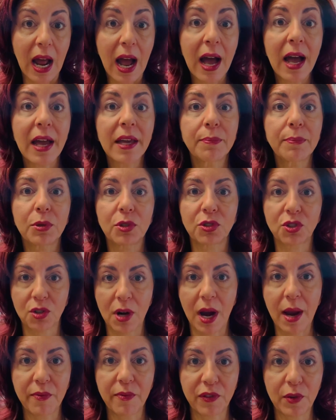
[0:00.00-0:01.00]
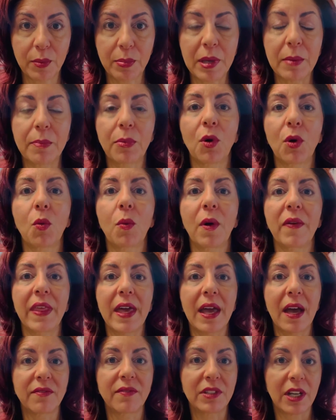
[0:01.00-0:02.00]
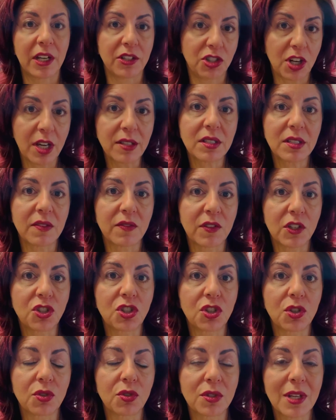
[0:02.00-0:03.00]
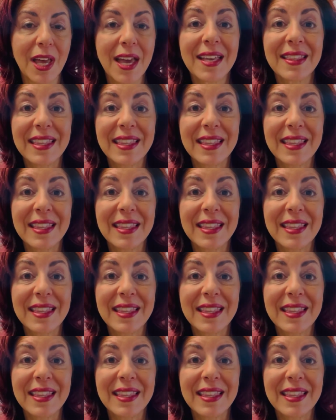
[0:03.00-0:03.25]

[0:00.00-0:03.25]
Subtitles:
I prescribe for people when they have digestive issues